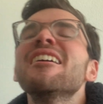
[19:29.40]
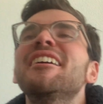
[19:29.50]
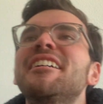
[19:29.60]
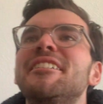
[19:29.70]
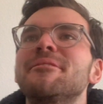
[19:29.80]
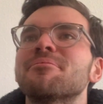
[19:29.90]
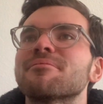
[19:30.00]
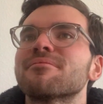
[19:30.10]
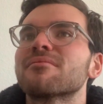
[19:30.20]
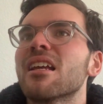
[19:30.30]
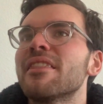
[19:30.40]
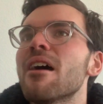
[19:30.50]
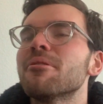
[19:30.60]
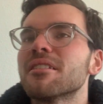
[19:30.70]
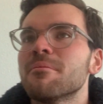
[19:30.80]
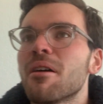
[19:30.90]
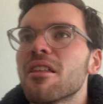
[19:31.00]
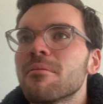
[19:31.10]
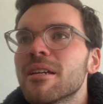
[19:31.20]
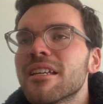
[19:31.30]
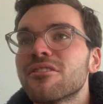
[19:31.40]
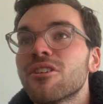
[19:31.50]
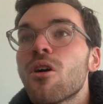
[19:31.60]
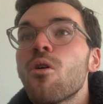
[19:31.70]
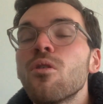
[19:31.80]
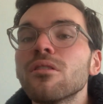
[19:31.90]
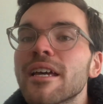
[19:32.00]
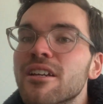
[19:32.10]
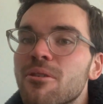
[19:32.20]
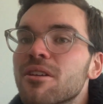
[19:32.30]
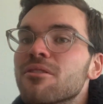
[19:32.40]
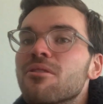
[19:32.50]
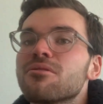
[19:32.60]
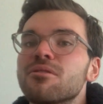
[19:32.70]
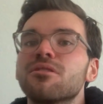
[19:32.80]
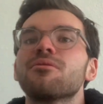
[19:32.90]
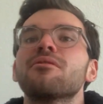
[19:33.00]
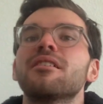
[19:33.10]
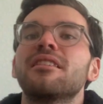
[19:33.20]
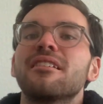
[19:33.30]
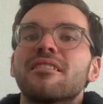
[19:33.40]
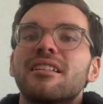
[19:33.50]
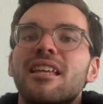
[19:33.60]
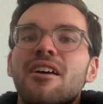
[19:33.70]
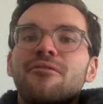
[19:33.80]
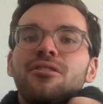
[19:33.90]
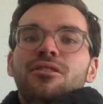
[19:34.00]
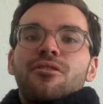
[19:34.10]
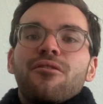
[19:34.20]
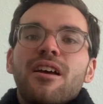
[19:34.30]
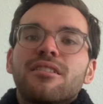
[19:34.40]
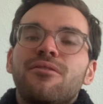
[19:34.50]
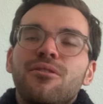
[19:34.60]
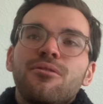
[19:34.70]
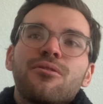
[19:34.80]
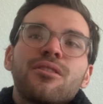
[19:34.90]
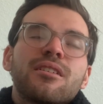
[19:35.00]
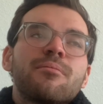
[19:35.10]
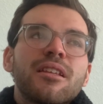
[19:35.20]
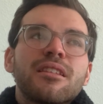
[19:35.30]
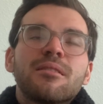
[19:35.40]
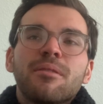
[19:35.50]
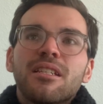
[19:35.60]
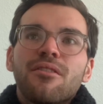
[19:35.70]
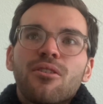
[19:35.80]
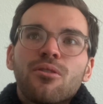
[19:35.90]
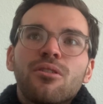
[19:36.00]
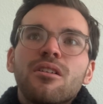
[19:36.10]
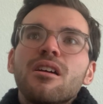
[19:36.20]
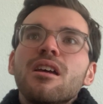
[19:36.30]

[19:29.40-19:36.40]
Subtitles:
And that one doesn't bother me. The whole like going to the grocery store and things like that for the no fast food for this month has been difficult.